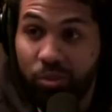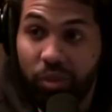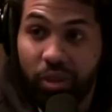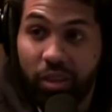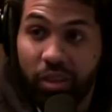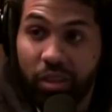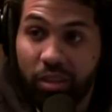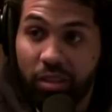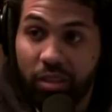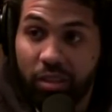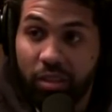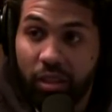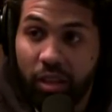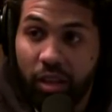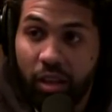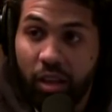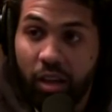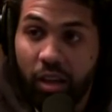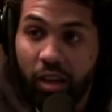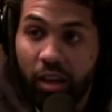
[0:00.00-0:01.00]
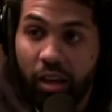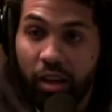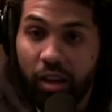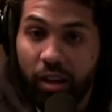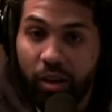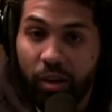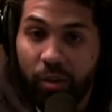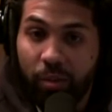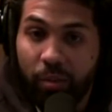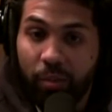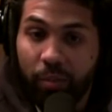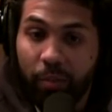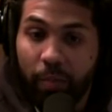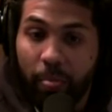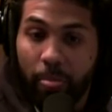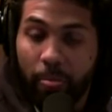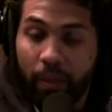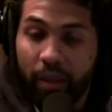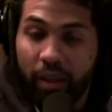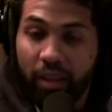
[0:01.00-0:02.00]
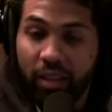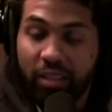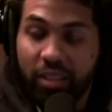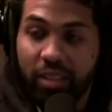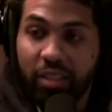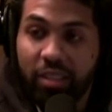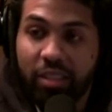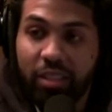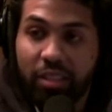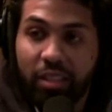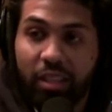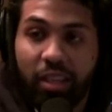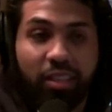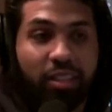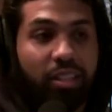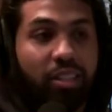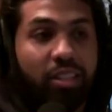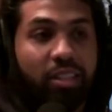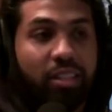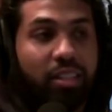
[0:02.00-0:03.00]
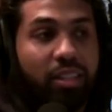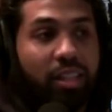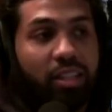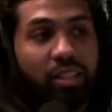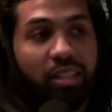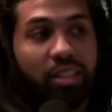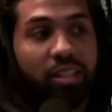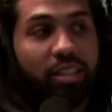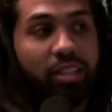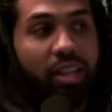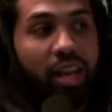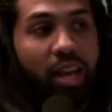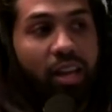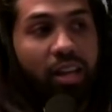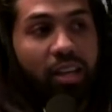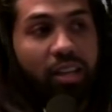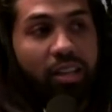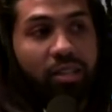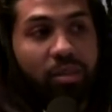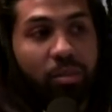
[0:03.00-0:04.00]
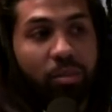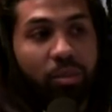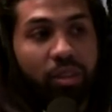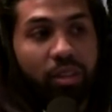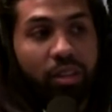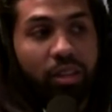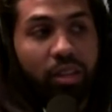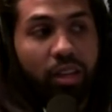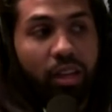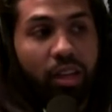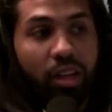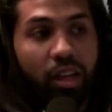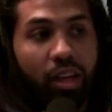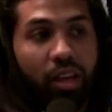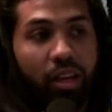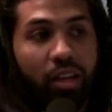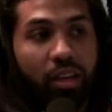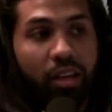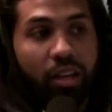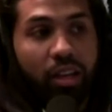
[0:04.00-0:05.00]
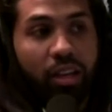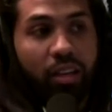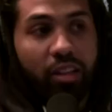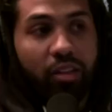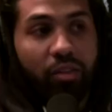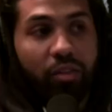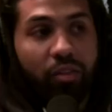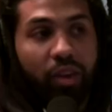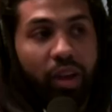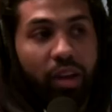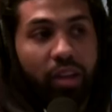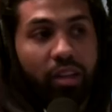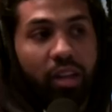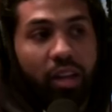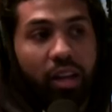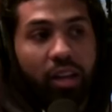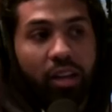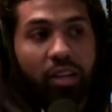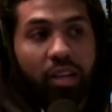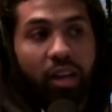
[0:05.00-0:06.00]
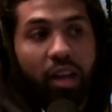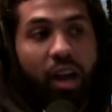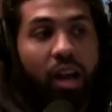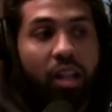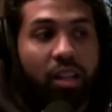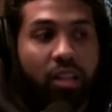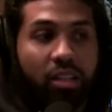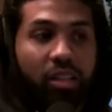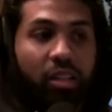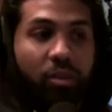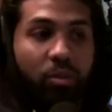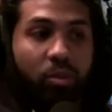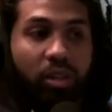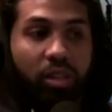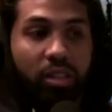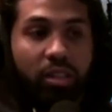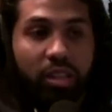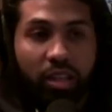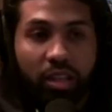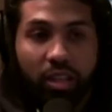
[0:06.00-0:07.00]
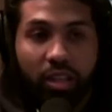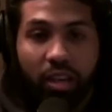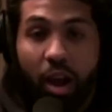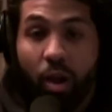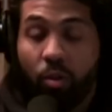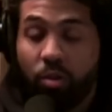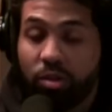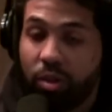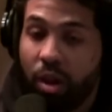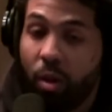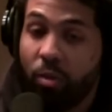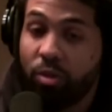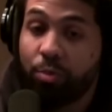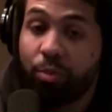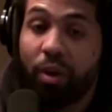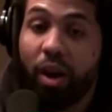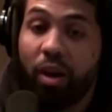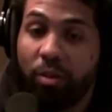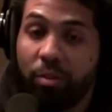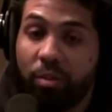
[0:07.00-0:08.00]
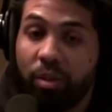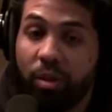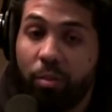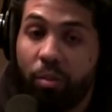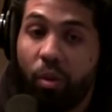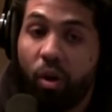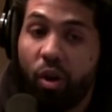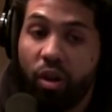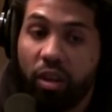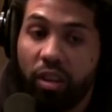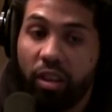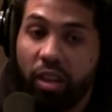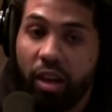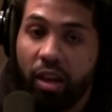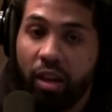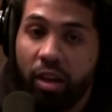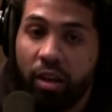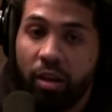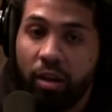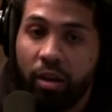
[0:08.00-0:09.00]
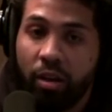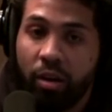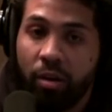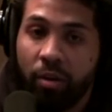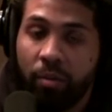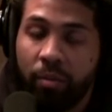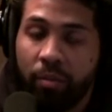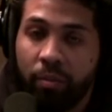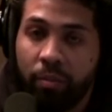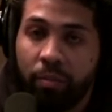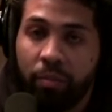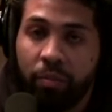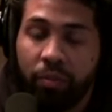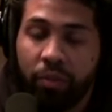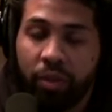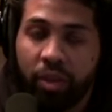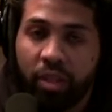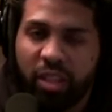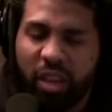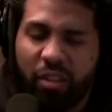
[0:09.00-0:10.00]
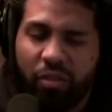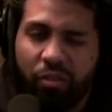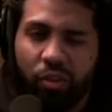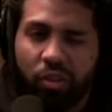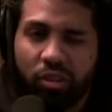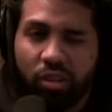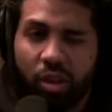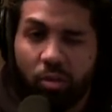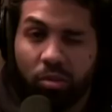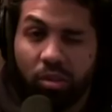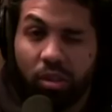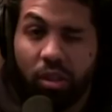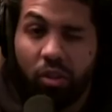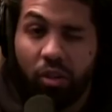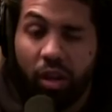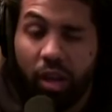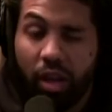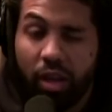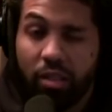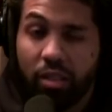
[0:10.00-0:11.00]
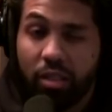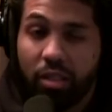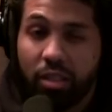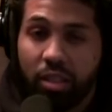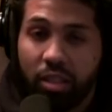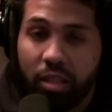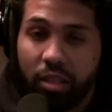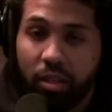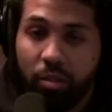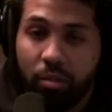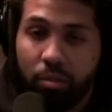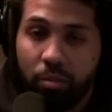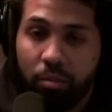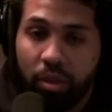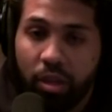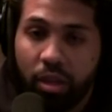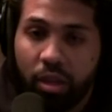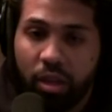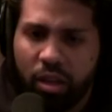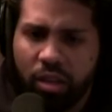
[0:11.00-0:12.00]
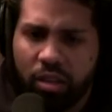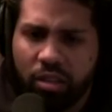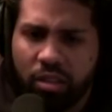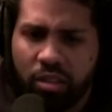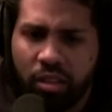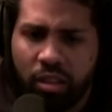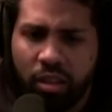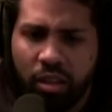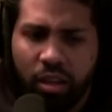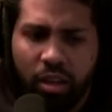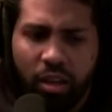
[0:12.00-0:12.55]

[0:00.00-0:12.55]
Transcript: is what it is. Um, It's ins it's ins it's insanity to me, and the fact that that Colin did what he did, I was I was proud to be a part of that. Um, because at first I was a little hesitant because